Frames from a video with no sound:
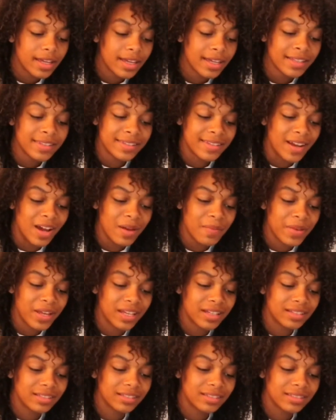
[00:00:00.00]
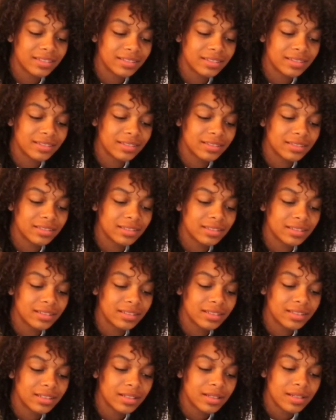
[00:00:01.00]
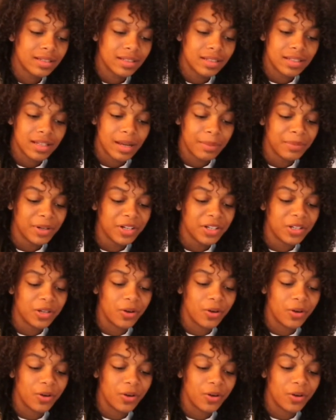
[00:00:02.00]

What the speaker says: It's not, man. I'm not an